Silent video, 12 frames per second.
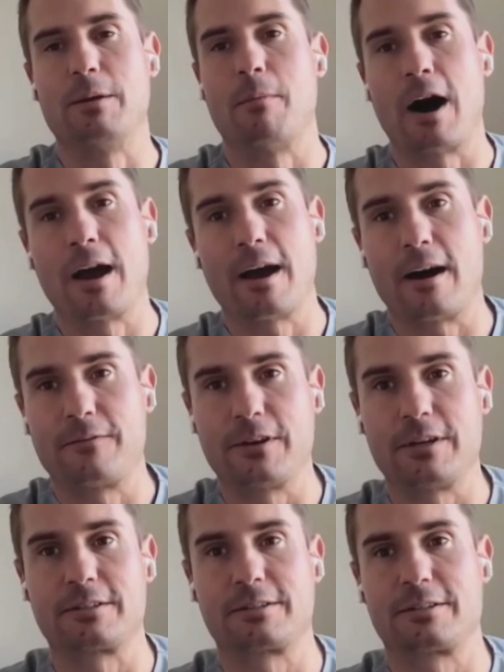in my
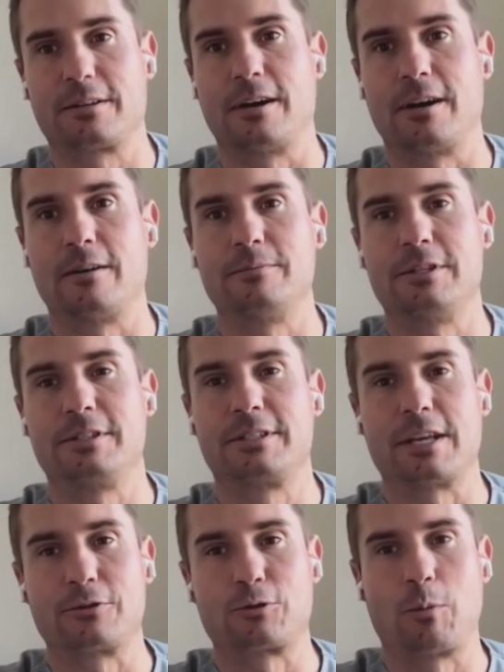office,
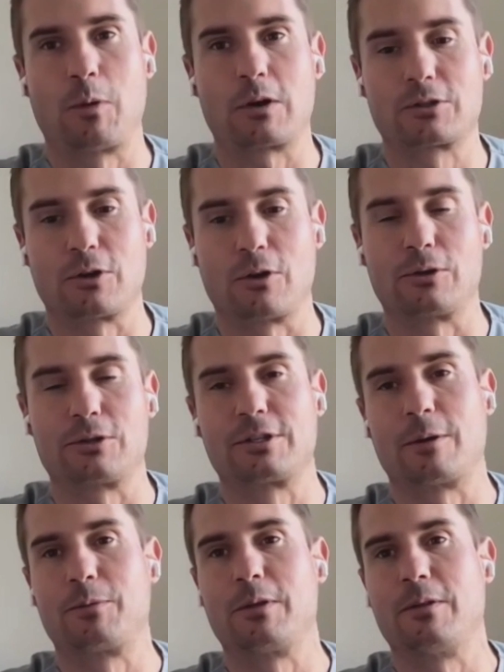in Central Park Soul,
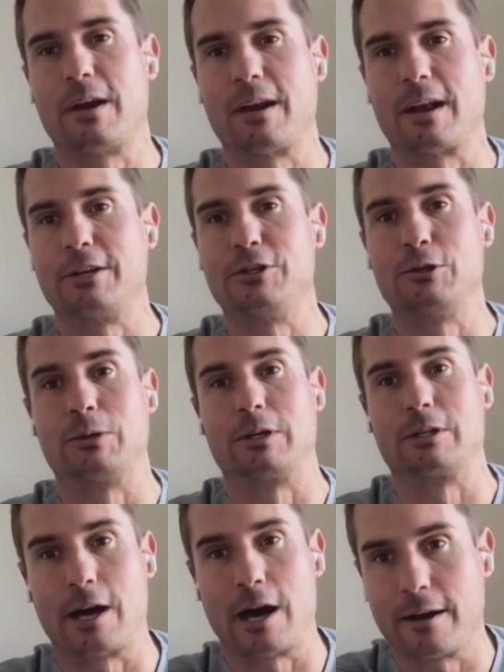it's something that I do
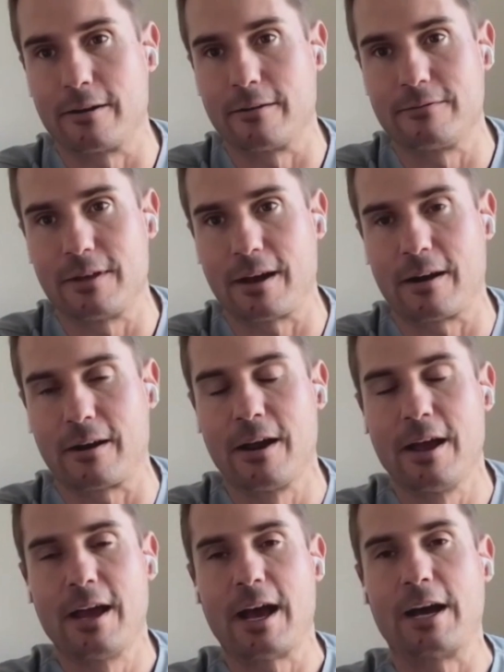a lot of there.
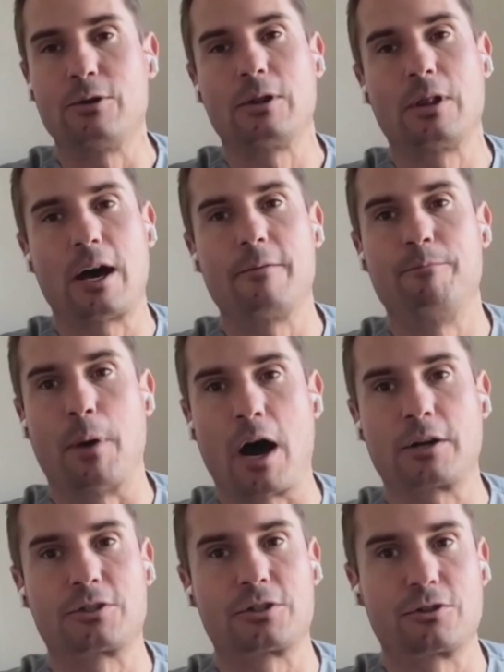I do a lot of
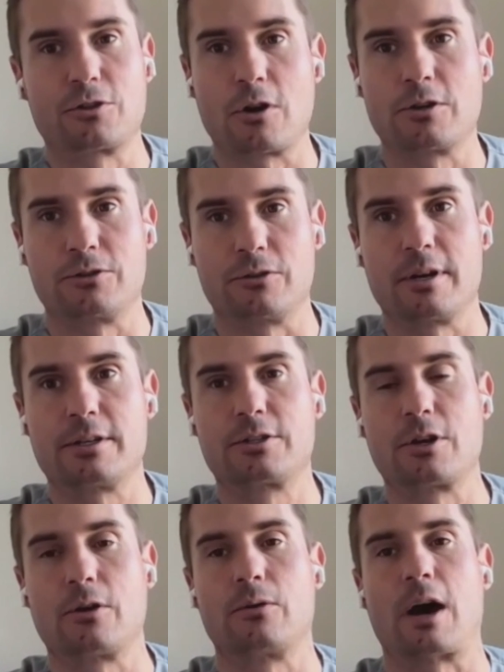botched surgery.
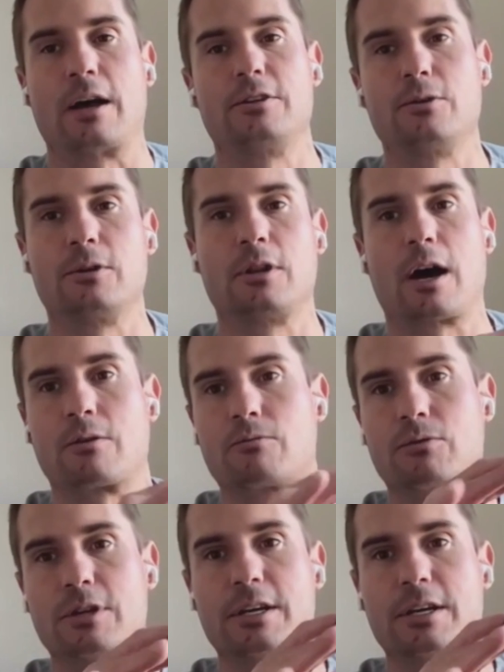So I do a lot of